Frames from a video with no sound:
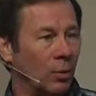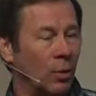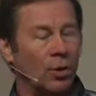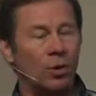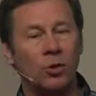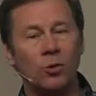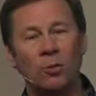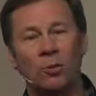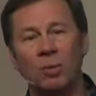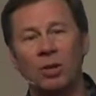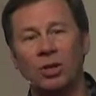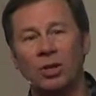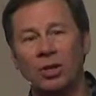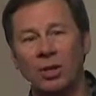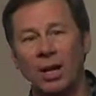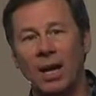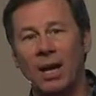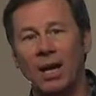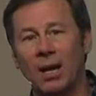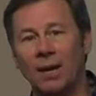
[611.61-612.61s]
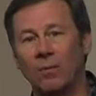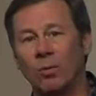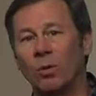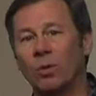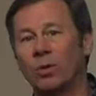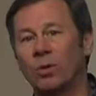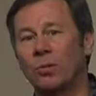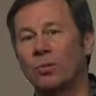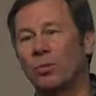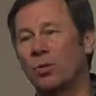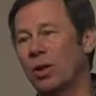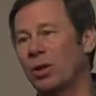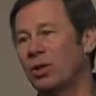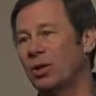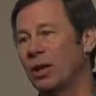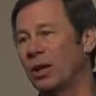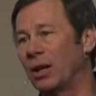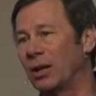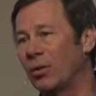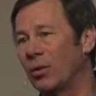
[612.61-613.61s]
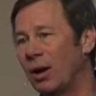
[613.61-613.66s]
once you've been saved, once you've trusted in